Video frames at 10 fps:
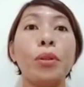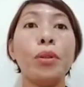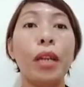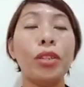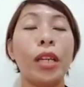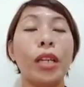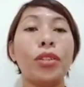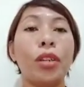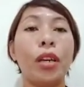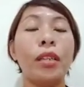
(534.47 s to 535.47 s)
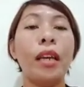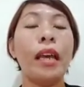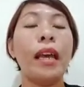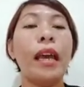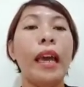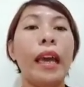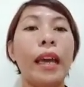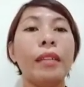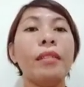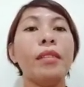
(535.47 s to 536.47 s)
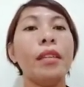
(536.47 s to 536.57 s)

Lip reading: education, and